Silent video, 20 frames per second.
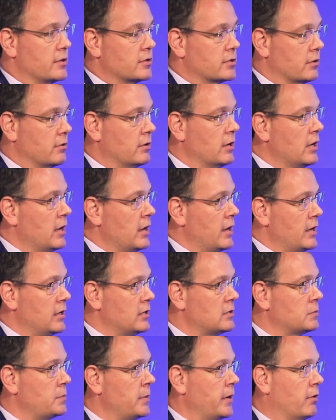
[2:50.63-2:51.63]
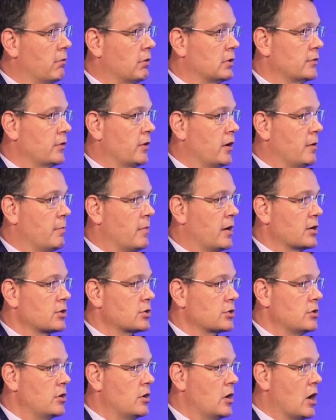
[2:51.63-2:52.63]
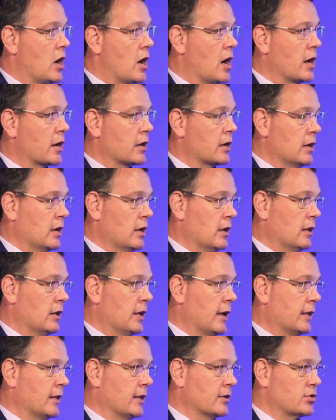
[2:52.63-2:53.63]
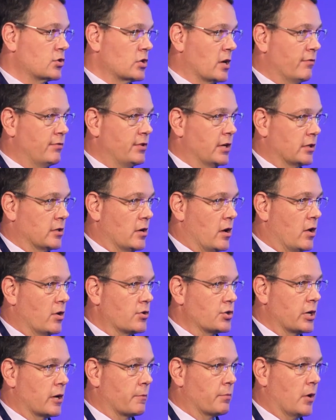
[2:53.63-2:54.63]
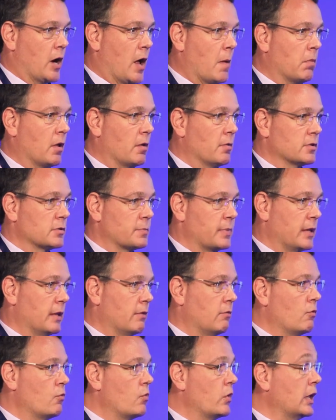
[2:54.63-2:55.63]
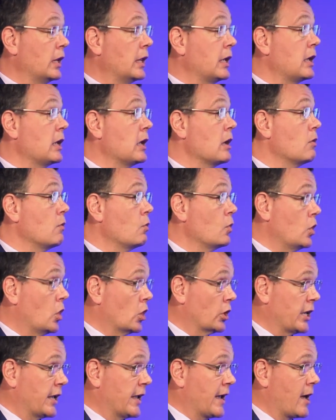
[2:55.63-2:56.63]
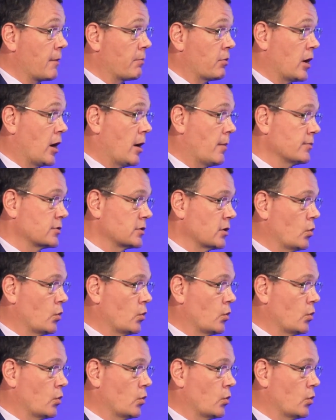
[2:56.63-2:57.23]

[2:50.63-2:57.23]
And so his spirit was very much not, hey, let's shove technology at problems, but really looking at problems.